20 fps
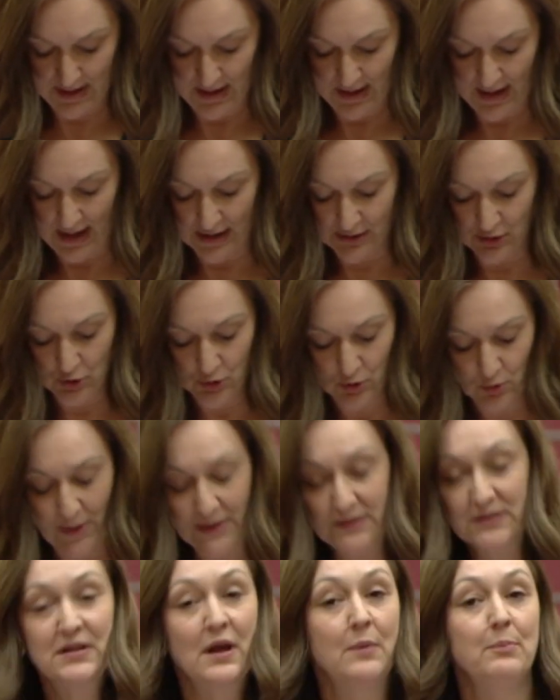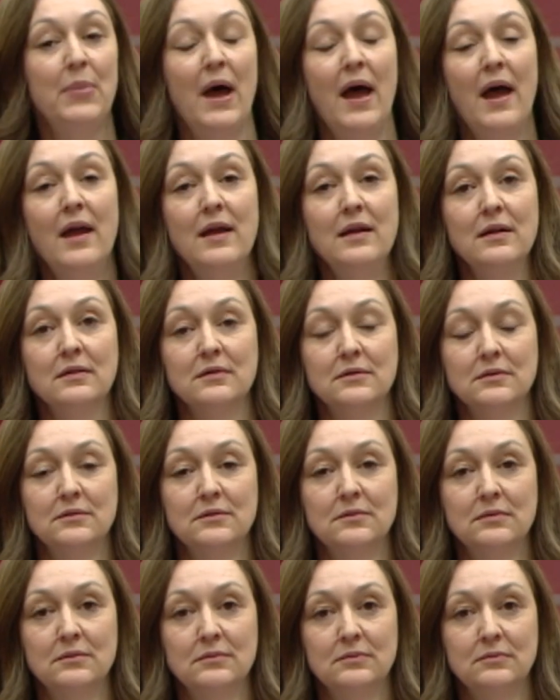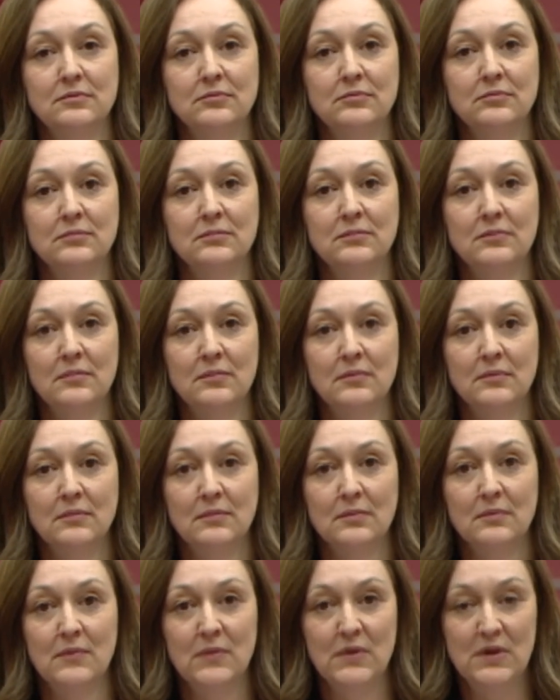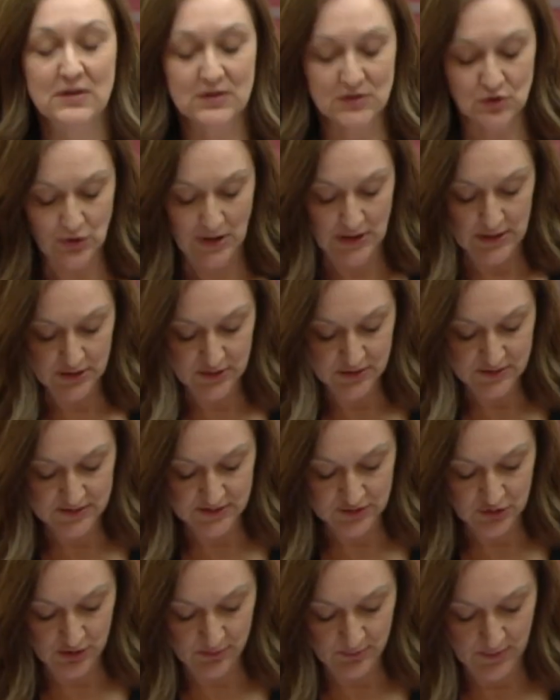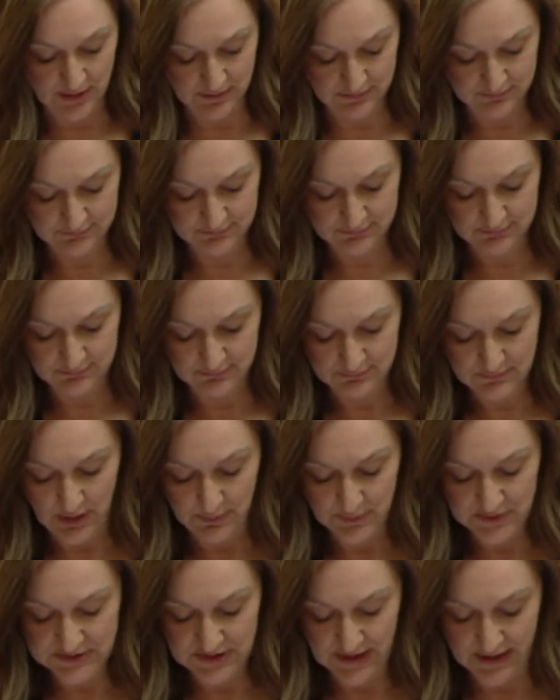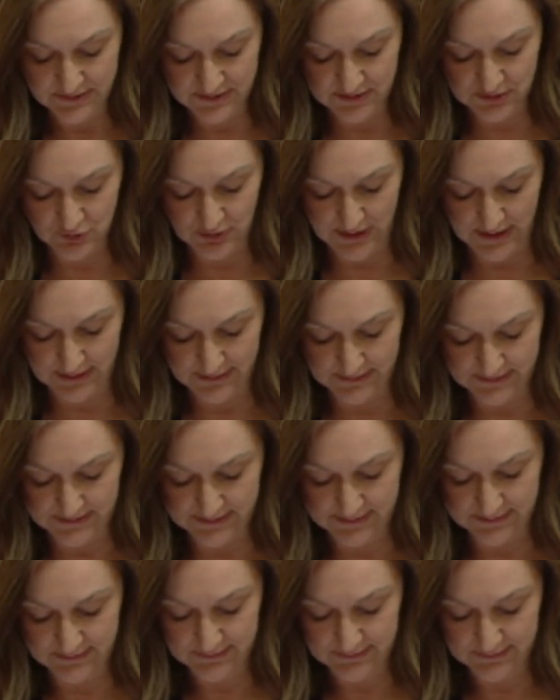And who ends up paying? The Australian consumer, mum and dad Australians.